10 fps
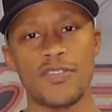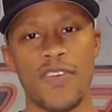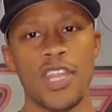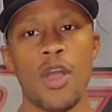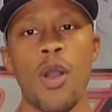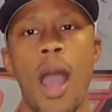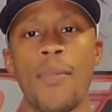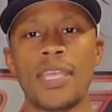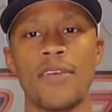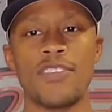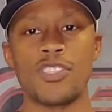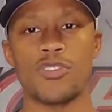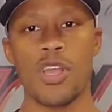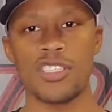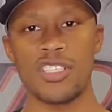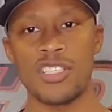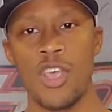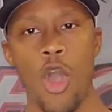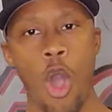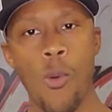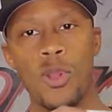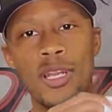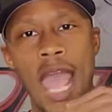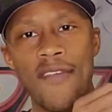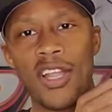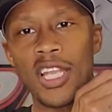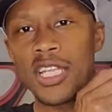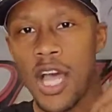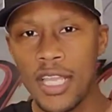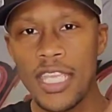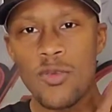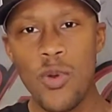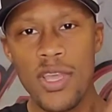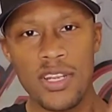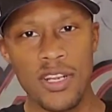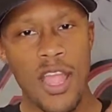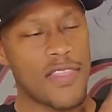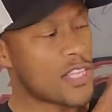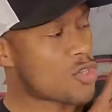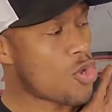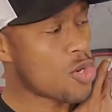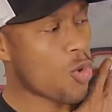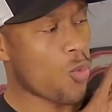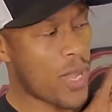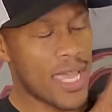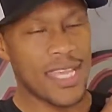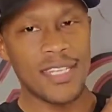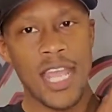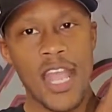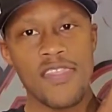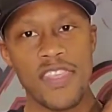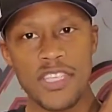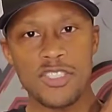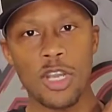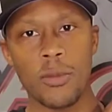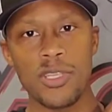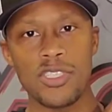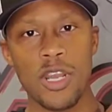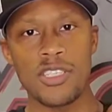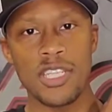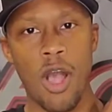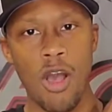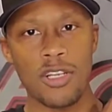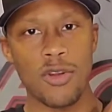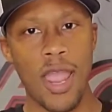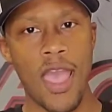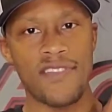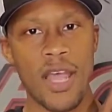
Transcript: video, I'm going to give instructions on we're going to have a lucky winner that's going to win this tournament jersey autographed.